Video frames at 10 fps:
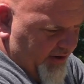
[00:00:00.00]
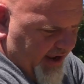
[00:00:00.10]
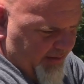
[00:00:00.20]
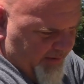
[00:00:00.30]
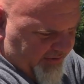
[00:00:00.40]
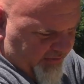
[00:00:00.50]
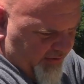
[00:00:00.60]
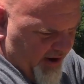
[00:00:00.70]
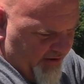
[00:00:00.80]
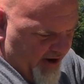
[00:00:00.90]
tape this
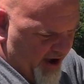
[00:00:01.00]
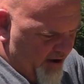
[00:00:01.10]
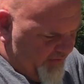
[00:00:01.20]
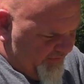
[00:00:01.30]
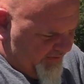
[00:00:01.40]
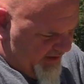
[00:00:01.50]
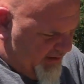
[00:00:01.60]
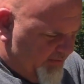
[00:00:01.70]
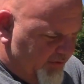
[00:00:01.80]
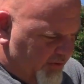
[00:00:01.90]
little area off,
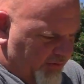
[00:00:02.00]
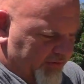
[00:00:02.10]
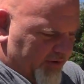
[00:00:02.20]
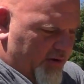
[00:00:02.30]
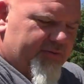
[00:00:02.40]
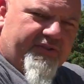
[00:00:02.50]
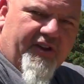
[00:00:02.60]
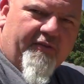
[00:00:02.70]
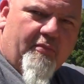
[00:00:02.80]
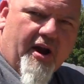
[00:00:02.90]
keeping the torso and
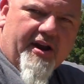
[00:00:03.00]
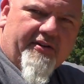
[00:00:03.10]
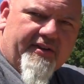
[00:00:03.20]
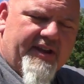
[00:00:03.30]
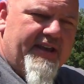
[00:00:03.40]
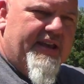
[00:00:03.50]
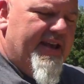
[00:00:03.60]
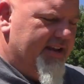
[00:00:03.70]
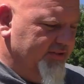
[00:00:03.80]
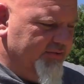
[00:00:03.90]
stuff brown,
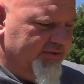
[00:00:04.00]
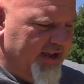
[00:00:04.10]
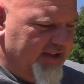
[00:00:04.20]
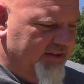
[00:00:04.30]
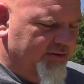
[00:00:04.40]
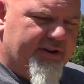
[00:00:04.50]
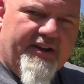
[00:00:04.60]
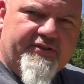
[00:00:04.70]
and just going to take a little touch